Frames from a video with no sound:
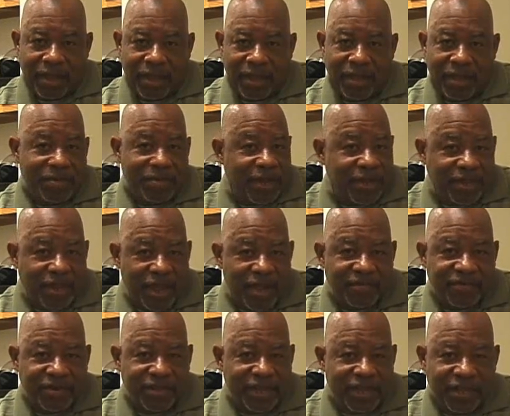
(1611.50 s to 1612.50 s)
Inmate
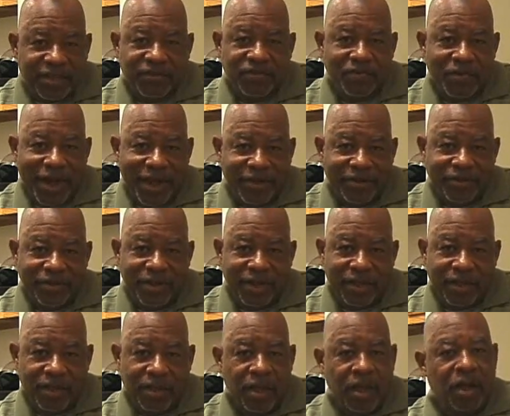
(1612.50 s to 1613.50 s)
Tolliver, tell us why you did
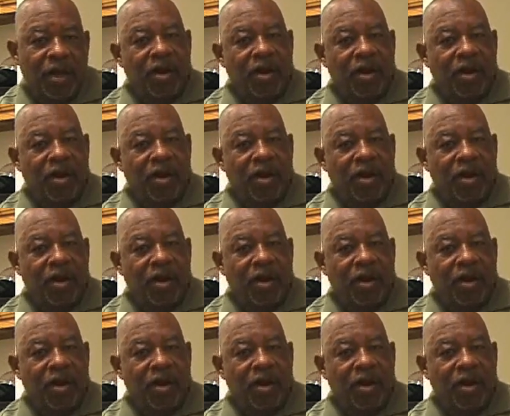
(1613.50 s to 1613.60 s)
it.